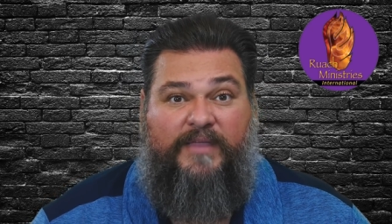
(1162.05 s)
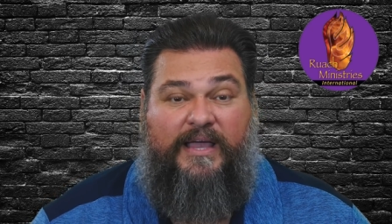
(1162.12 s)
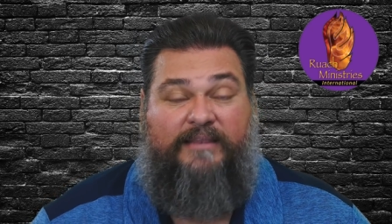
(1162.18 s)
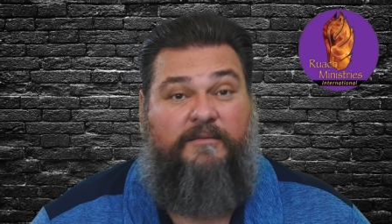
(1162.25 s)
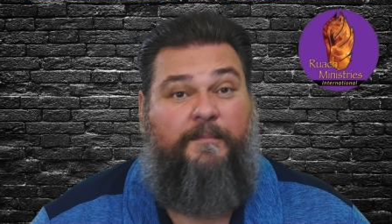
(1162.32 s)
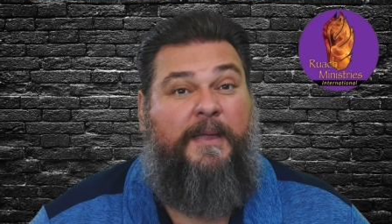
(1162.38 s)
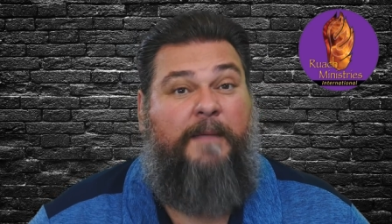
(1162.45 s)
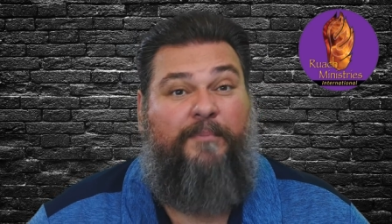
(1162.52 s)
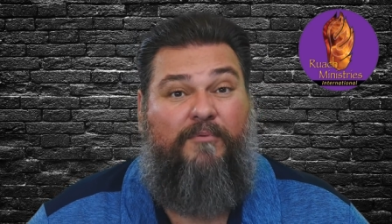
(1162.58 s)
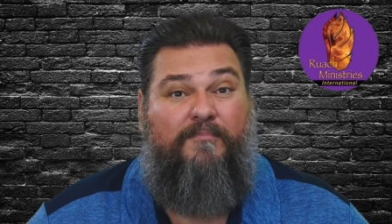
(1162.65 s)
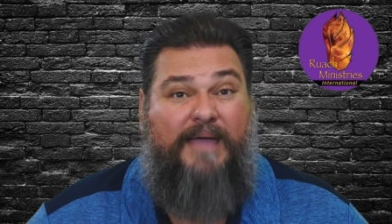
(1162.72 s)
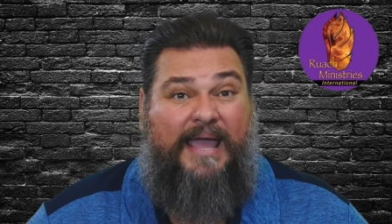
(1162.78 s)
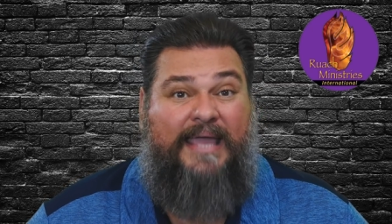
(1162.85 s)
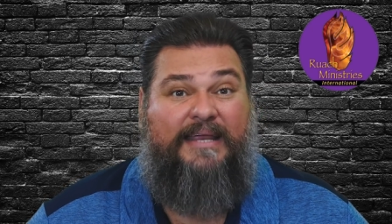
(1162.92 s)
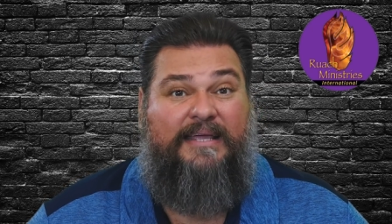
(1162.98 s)
And the people
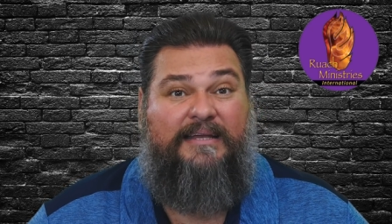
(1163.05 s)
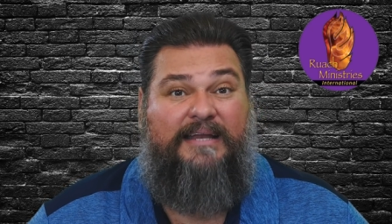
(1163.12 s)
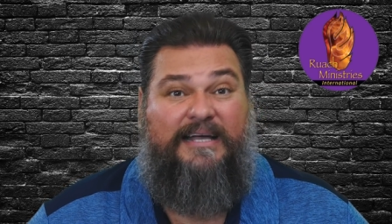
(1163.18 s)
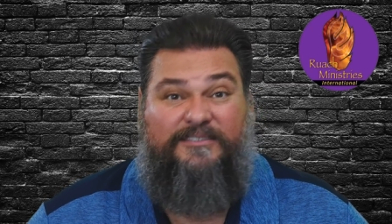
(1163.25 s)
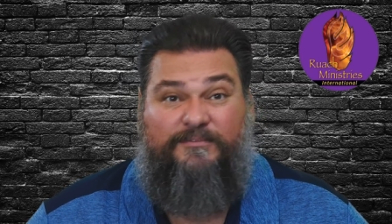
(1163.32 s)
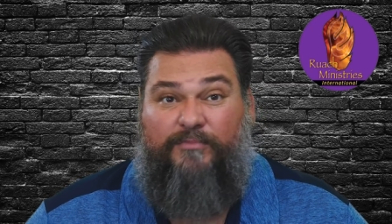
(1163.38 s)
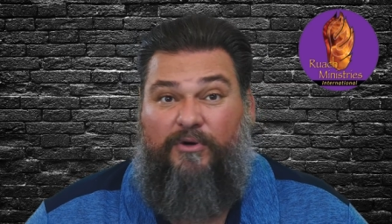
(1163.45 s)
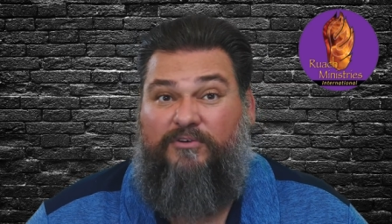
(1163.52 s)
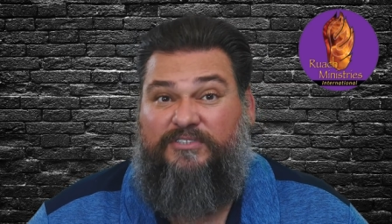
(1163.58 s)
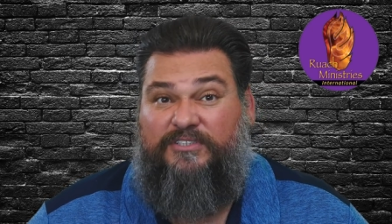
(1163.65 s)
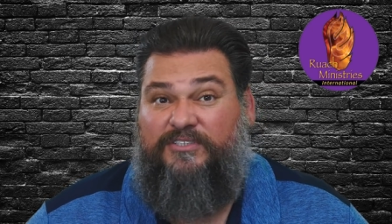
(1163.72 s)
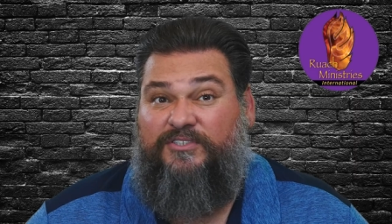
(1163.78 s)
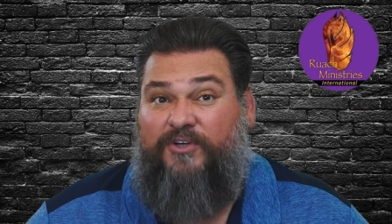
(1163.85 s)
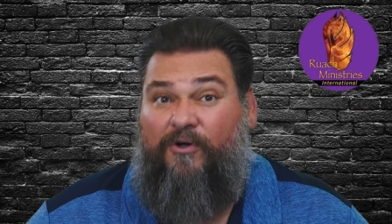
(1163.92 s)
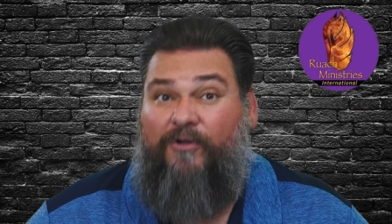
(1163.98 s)
made it as
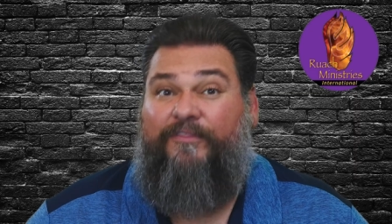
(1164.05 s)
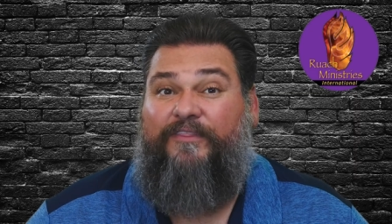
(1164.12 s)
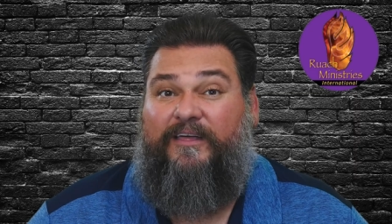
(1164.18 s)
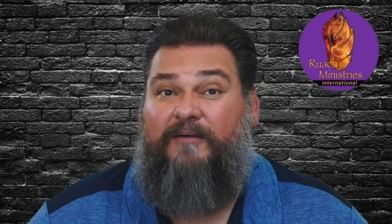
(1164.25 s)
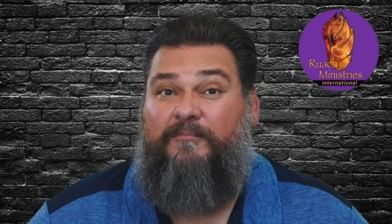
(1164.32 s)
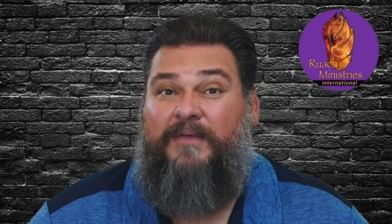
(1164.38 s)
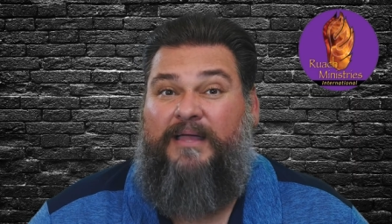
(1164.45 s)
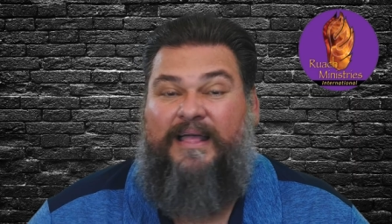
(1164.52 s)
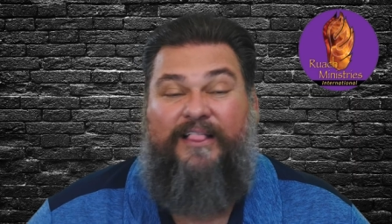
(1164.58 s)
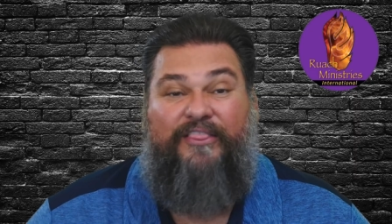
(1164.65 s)
Moses told them,